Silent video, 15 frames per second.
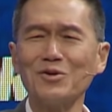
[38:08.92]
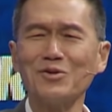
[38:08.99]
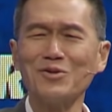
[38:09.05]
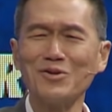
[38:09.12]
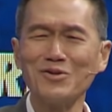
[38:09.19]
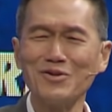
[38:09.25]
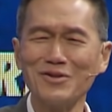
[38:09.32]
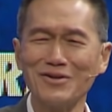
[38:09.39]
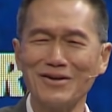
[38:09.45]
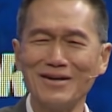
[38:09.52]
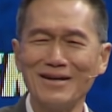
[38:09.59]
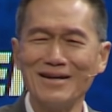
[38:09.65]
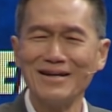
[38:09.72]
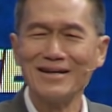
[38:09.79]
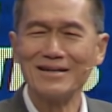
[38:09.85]
No, no, no, no.
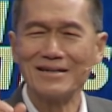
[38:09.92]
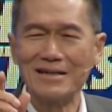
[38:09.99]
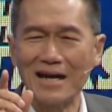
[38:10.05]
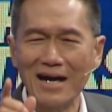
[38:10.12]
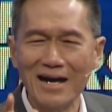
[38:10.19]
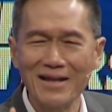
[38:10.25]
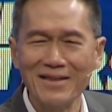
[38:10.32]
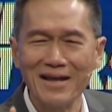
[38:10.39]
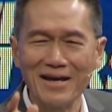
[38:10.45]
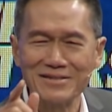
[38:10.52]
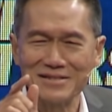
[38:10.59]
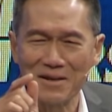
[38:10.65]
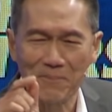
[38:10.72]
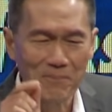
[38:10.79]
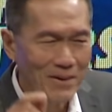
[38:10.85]
God
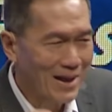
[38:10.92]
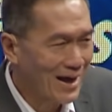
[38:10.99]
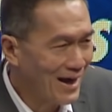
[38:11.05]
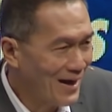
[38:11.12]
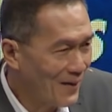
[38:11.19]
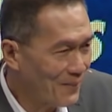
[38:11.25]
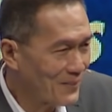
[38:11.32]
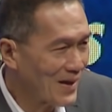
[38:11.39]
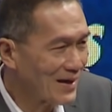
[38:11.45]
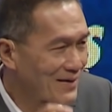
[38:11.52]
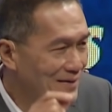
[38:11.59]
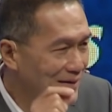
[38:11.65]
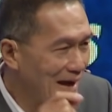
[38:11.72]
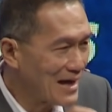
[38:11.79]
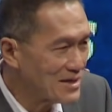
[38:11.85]
has a plan. The
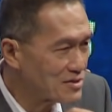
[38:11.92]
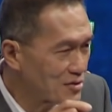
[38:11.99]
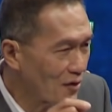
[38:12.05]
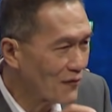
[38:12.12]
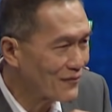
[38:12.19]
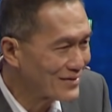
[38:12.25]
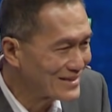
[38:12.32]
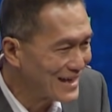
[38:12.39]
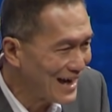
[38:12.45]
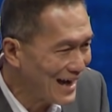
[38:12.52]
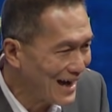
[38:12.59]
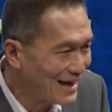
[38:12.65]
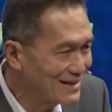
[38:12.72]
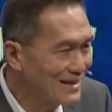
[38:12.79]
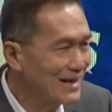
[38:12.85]
grace of
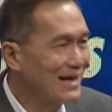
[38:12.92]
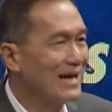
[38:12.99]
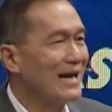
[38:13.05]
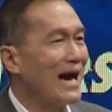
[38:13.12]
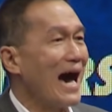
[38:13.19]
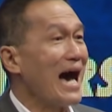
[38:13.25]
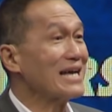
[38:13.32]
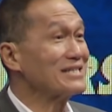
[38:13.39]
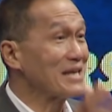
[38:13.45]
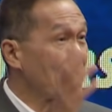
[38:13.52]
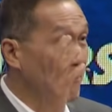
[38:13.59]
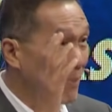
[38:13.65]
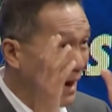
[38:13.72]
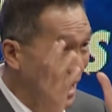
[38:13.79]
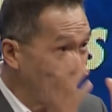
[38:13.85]
God has
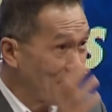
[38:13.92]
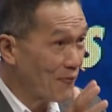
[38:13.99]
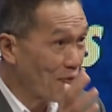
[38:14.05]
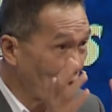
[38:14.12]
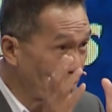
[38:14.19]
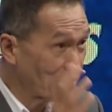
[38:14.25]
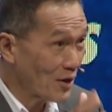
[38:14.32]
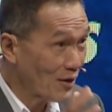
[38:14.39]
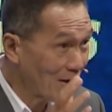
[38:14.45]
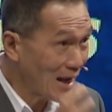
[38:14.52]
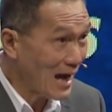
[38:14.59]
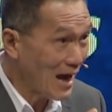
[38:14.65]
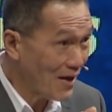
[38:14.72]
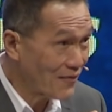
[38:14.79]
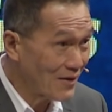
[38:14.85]
a plan for your
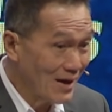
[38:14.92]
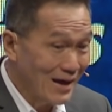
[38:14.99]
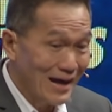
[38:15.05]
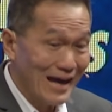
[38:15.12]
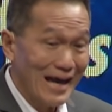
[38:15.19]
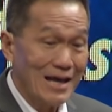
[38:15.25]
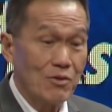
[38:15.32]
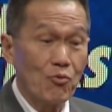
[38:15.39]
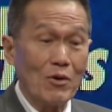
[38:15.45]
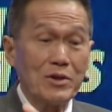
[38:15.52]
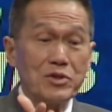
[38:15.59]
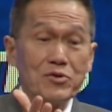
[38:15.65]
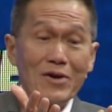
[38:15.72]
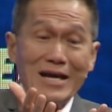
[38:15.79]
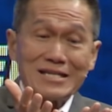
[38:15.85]
life. And
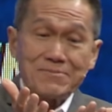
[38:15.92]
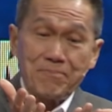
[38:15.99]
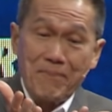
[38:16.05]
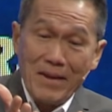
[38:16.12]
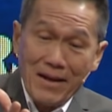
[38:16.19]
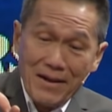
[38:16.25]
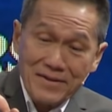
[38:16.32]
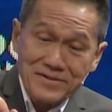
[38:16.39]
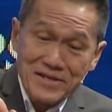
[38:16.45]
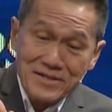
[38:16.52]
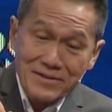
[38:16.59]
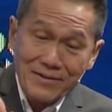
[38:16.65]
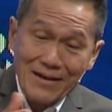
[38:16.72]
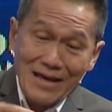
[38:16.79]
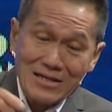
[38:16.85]
when you experience
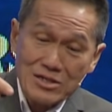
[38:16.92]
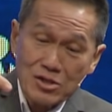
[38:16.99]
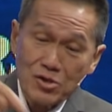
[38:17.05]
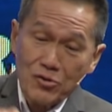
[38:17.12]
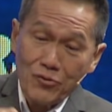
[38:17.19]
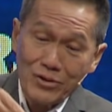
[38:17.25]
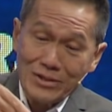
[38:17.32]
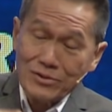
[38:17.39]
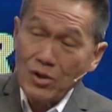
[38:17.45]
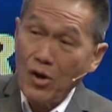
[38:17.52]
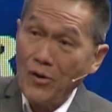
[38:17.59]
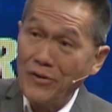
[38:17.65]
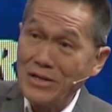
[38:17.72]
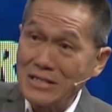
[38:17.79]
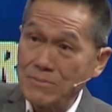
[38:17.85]
his grace, you will
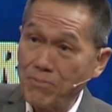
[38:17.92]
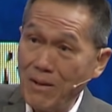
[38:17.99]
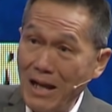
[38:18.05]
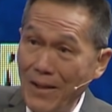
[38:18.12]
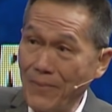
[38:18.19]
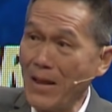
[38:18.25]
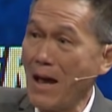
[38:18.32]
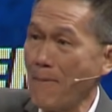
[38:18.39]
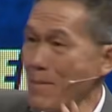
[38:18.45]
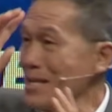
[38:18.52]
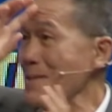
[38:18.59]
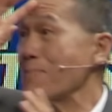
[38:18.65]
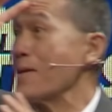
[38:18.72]
know his plan. Many